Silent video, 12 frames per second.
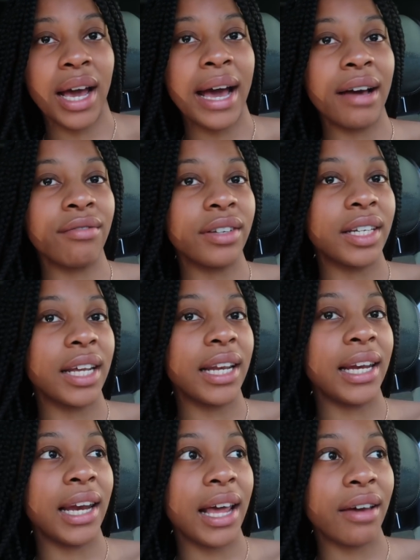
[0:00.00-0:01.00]
I haven't
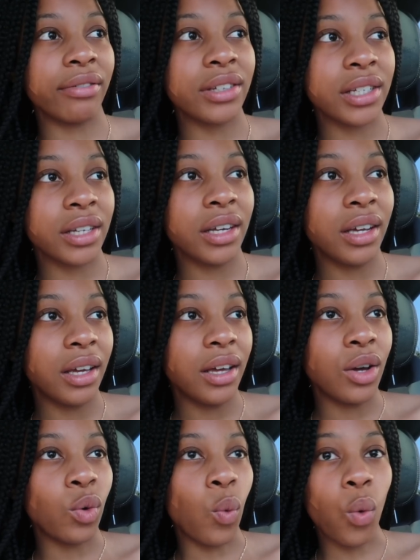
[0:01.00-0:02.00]
left
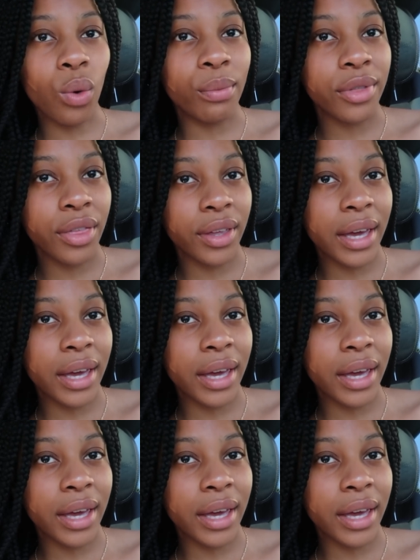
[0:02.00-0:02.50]
warmth